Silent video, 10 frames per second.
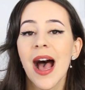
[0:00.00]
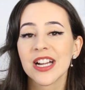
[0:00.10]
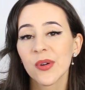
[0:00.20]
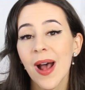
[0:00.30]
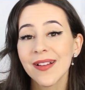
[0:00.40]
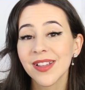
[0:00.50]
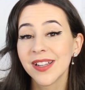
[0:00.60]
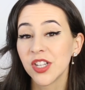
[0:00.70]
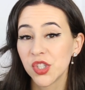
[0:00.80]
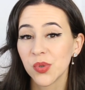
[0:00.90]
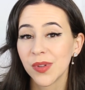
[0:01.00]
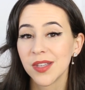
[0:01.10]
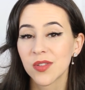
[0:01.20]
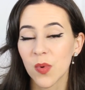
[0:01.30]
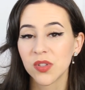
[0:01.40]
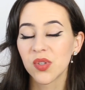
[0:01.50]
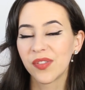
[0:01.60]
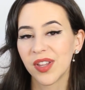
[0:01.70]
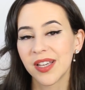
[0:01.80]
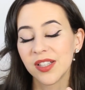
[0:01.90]
I don't have that issue with this one, so I
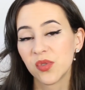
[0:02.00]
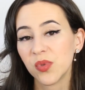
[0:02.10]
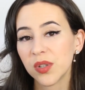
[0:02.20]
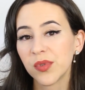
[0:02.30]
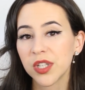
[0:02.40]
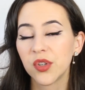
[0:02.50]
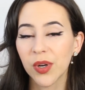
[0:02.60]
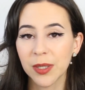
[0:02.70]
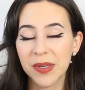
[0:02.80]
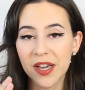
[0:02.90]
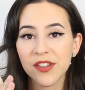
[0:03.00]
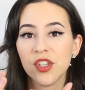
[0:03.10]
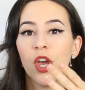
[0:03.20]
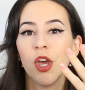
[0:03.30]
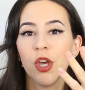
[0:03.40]
feel like it's really, really great because